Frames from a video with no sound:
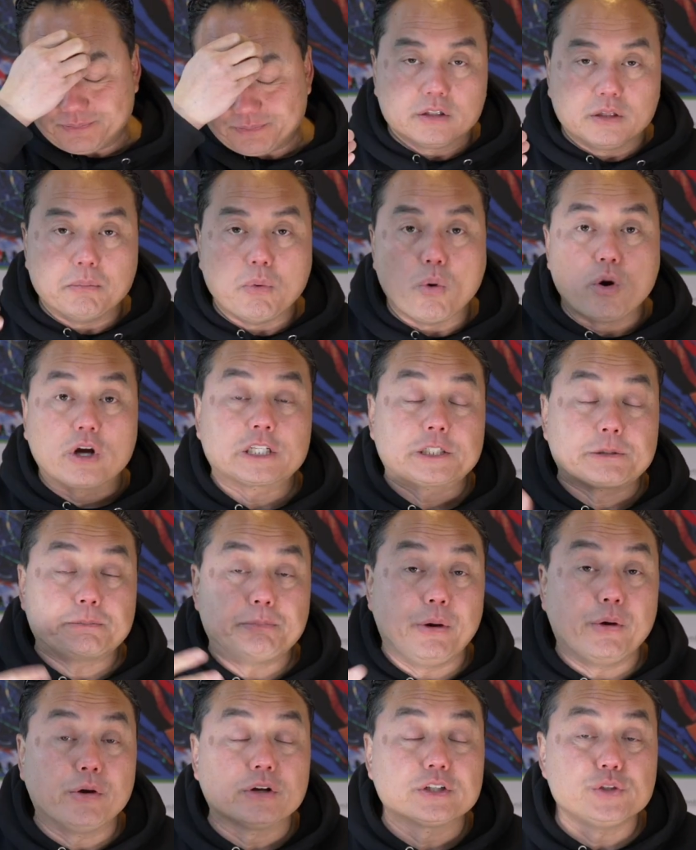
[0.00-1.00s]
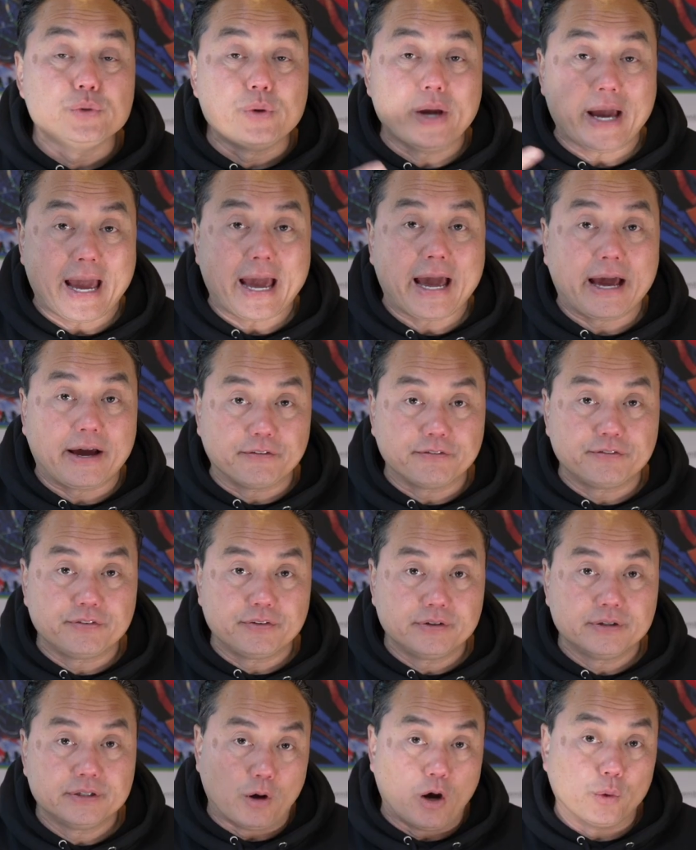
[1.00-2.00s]
The more experience you have
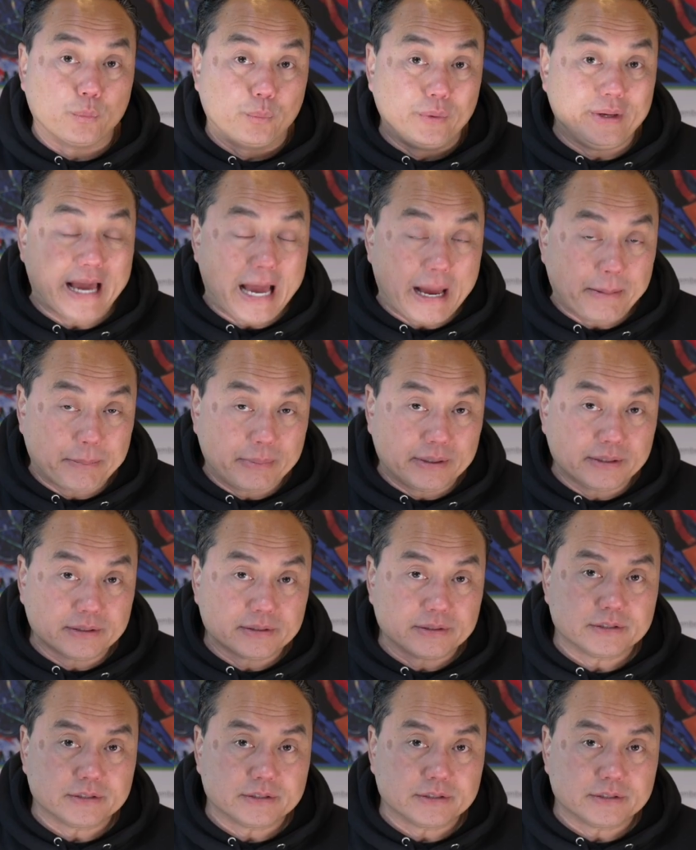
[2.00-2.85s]
on rehabbing,